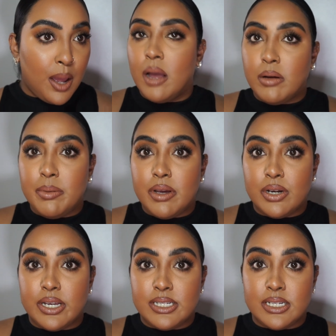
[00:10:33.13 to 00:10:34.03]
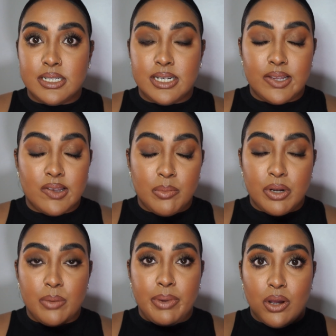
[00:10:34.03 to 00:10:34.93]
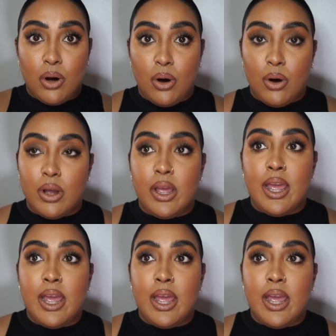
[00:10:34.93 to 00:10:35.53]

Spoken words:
I'm going to be cooking dinner today, so I'm going to be hot